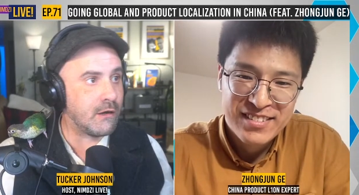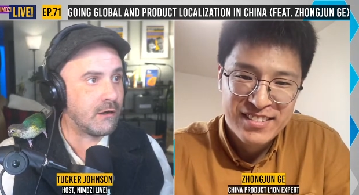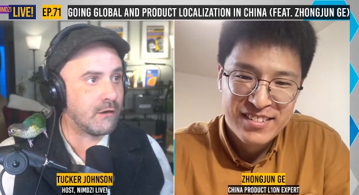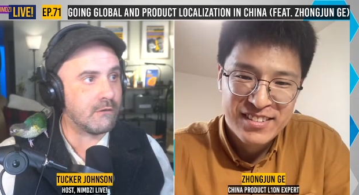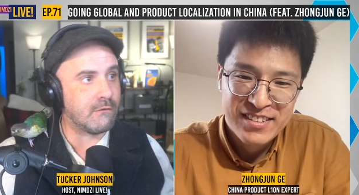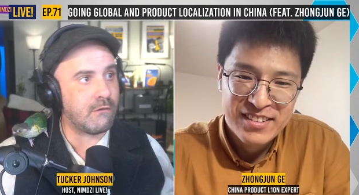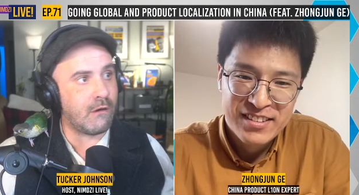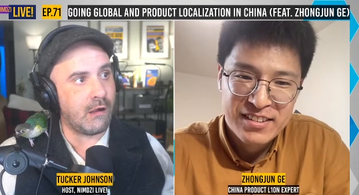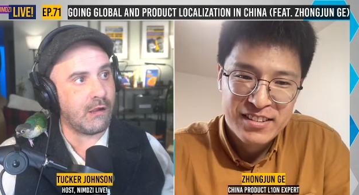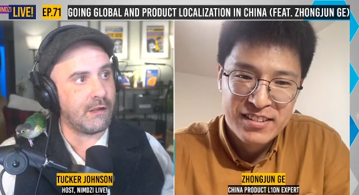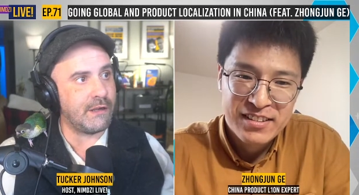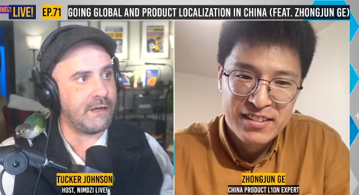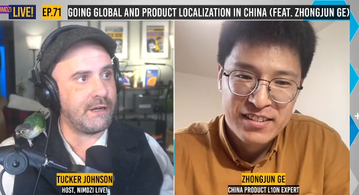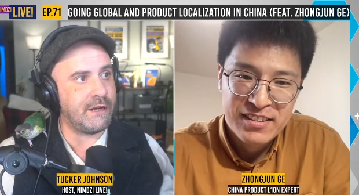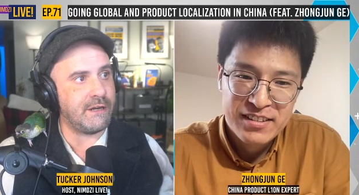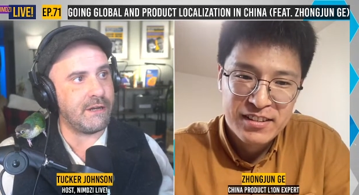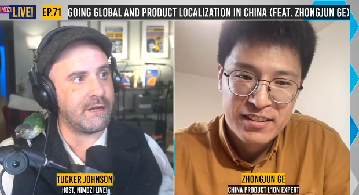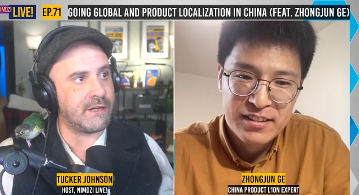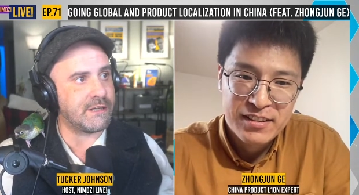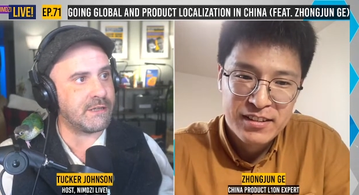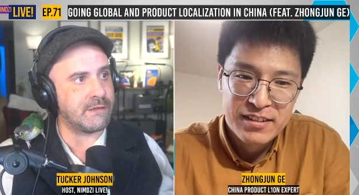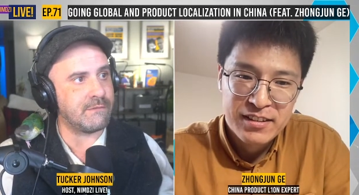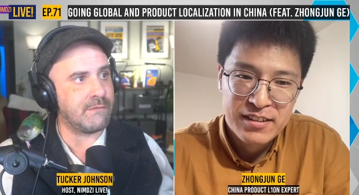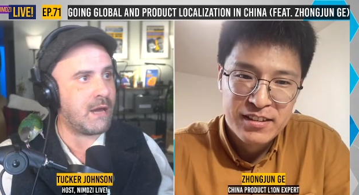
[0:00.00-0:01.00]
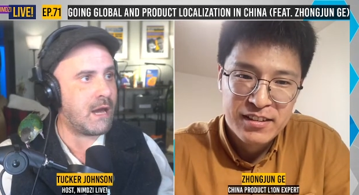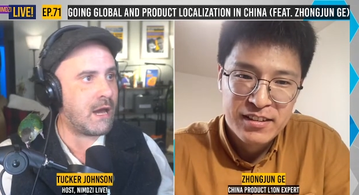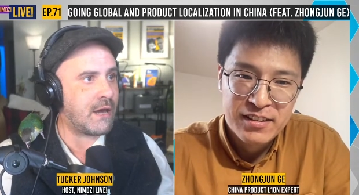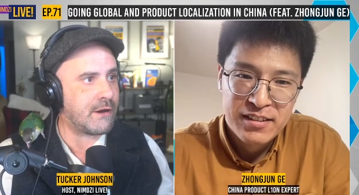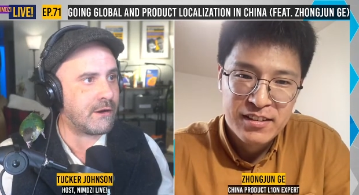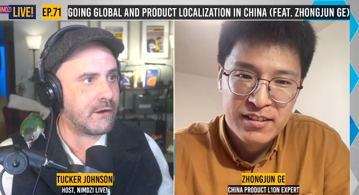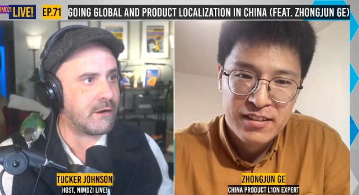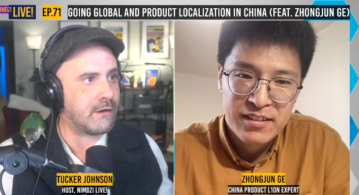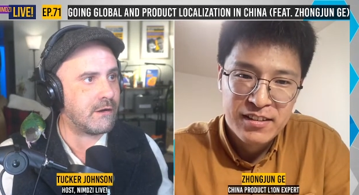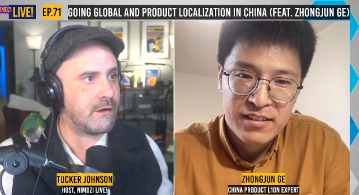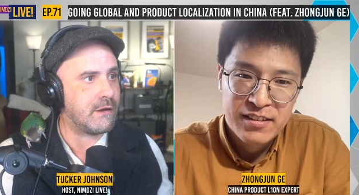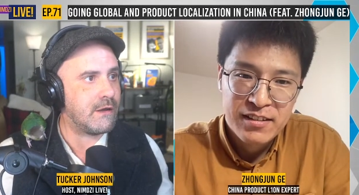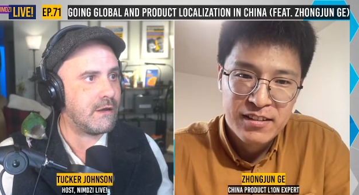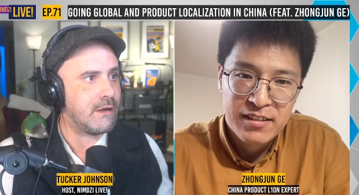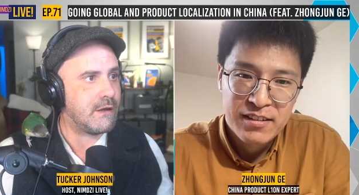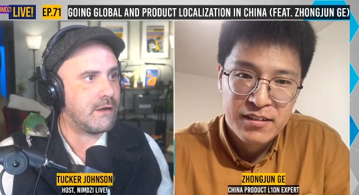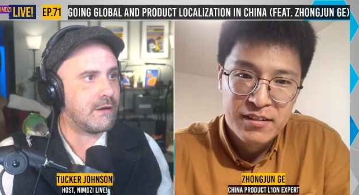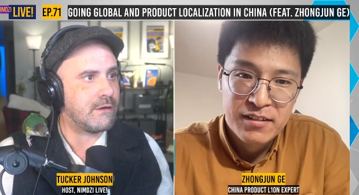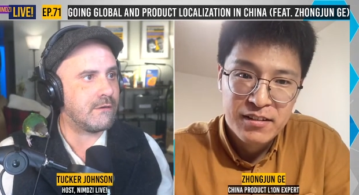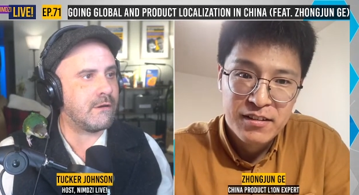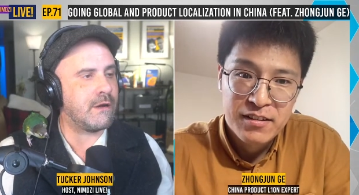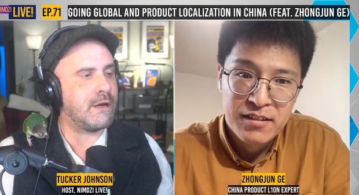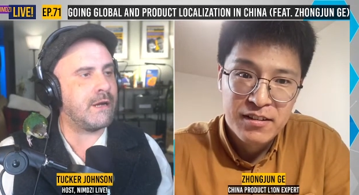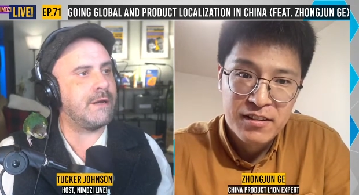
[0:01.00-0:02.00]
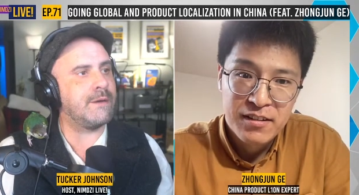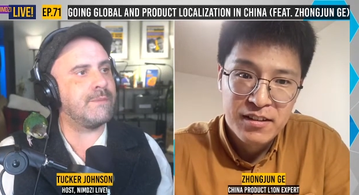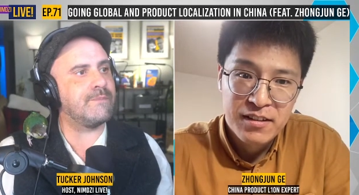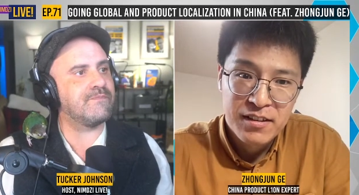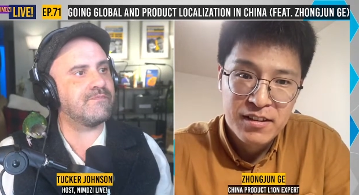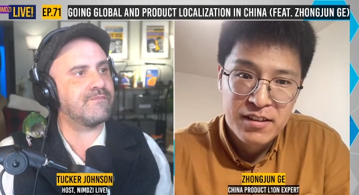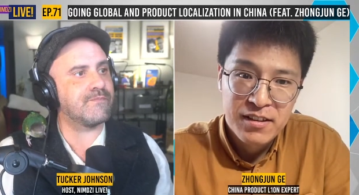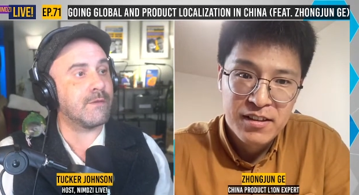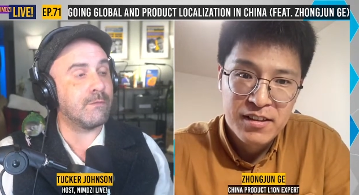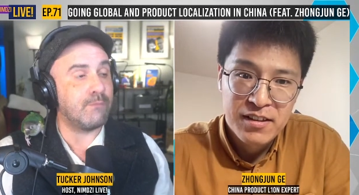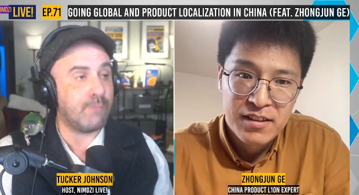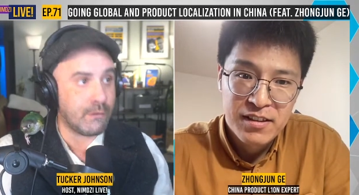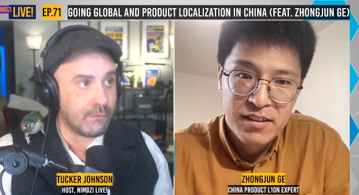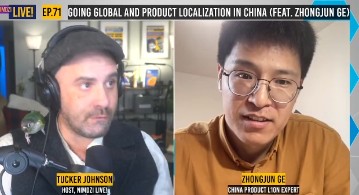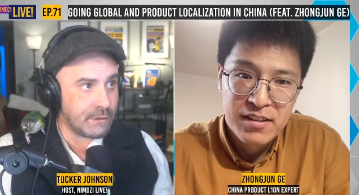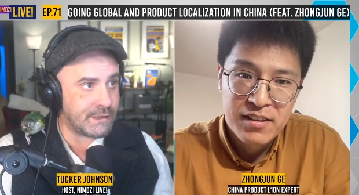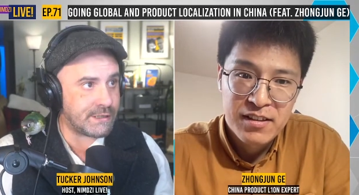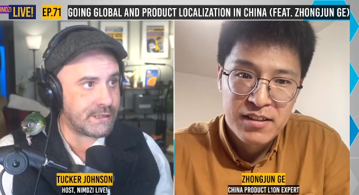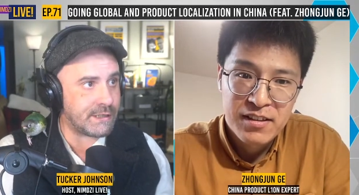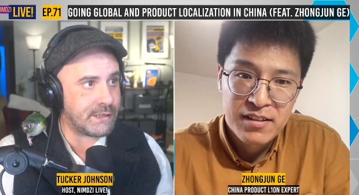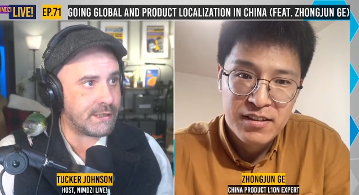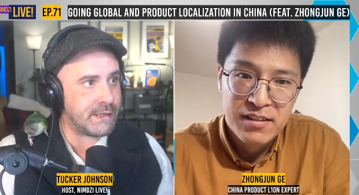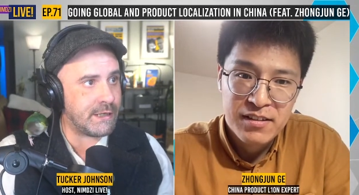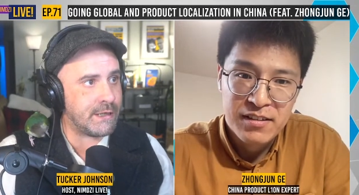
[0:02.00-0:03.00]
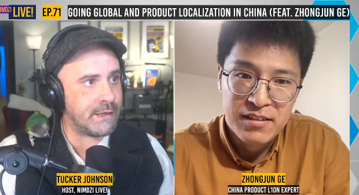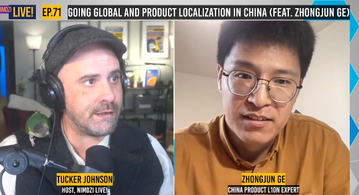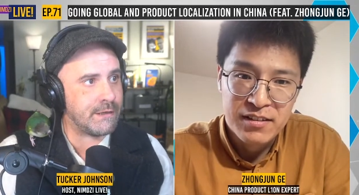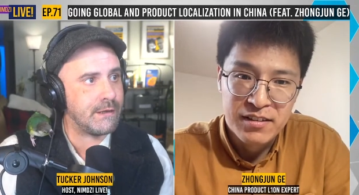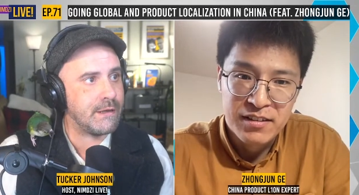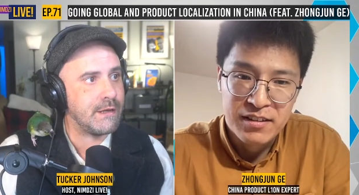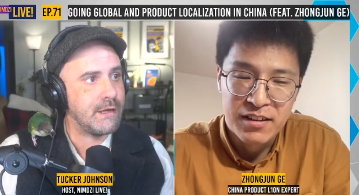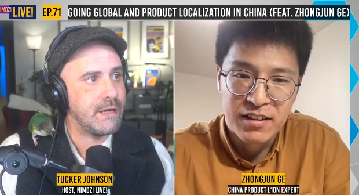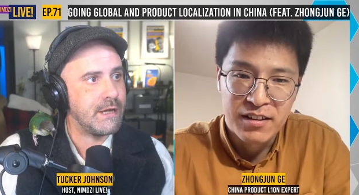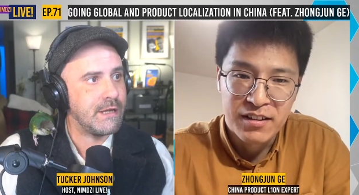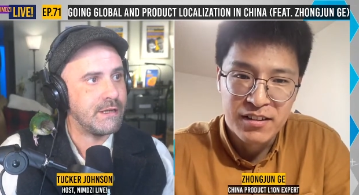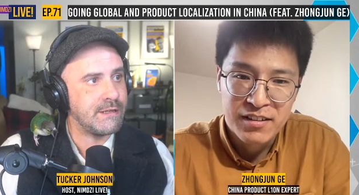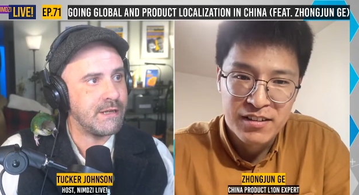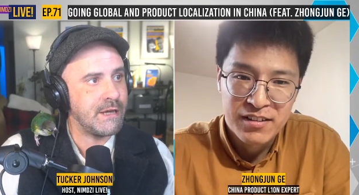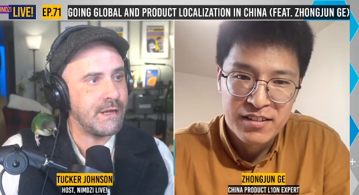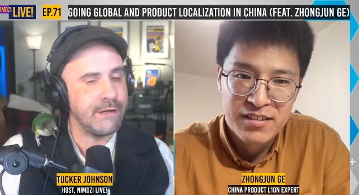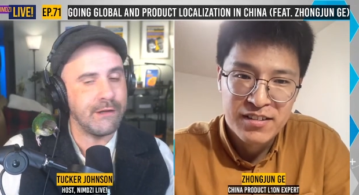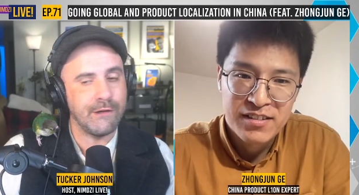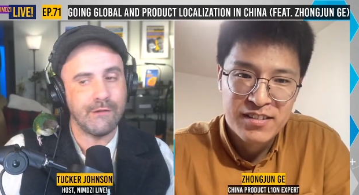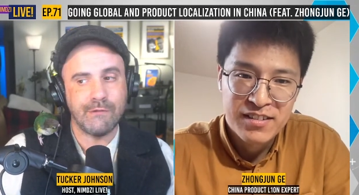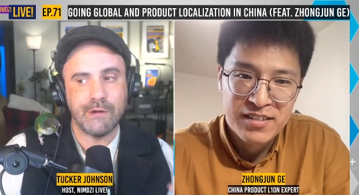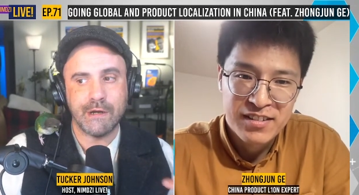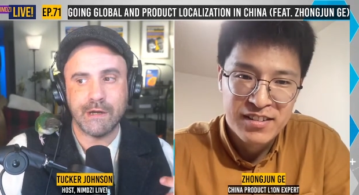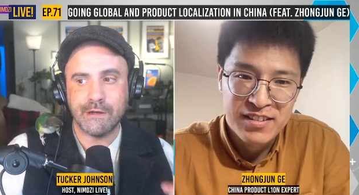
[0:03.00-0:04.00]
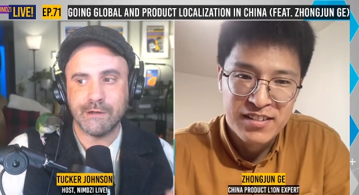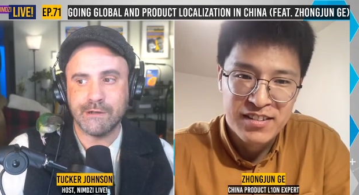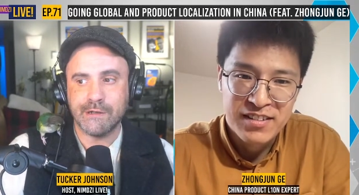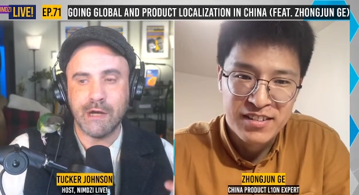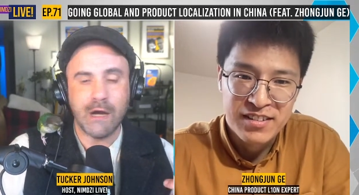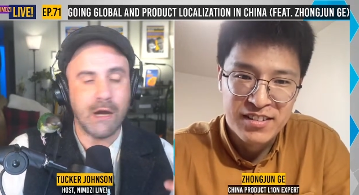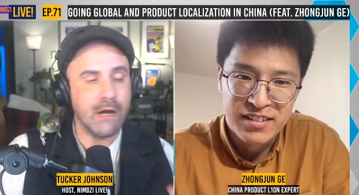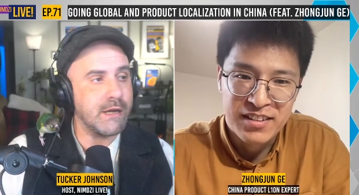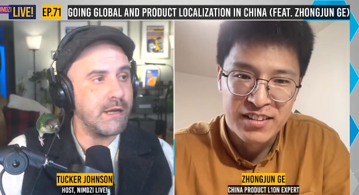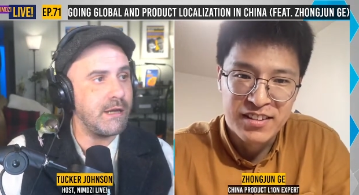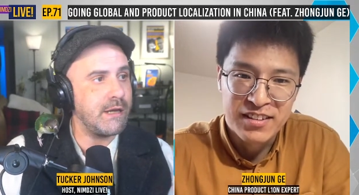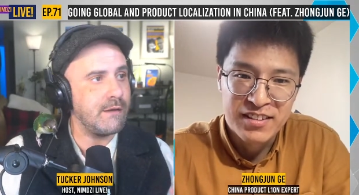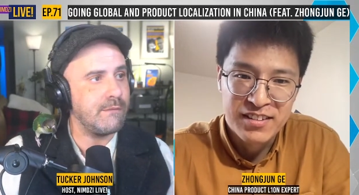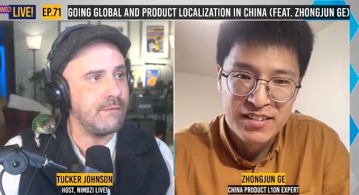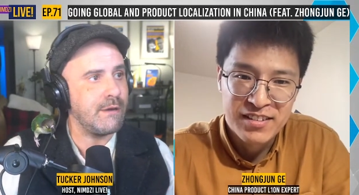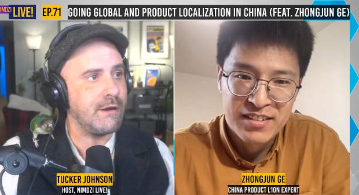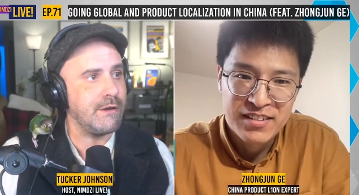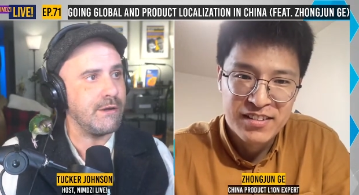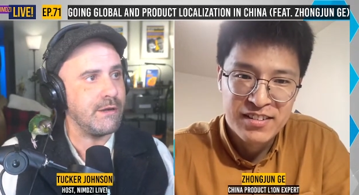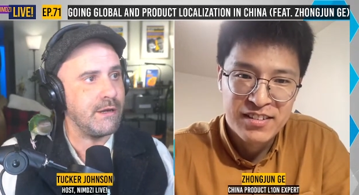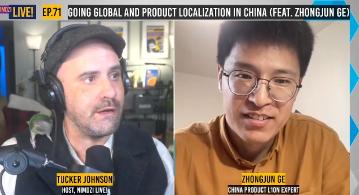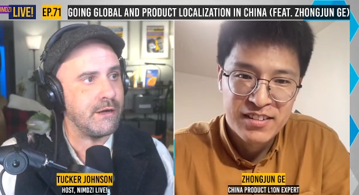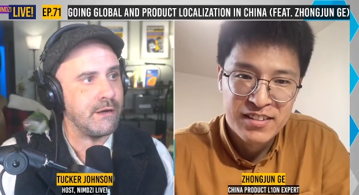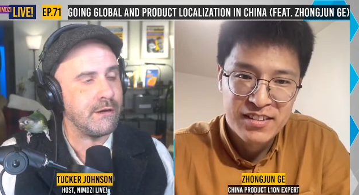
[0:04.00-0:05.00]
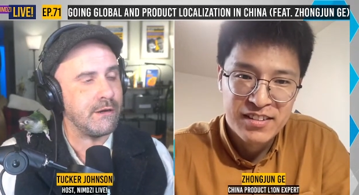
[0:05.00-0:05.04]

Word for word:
Speaker 1: quality doesn't matter," right? But once again, Daniel, what mm. you're talking about mm.